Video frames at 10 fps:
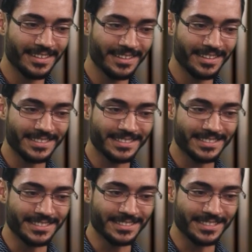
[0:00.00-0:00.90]
that
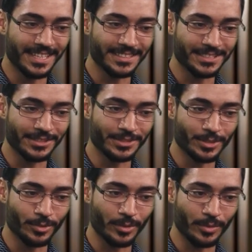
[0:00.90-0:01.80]
since God shares his
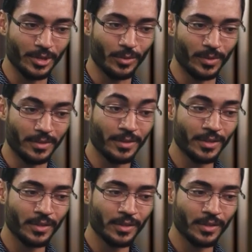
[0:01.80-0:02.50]
glory with no one,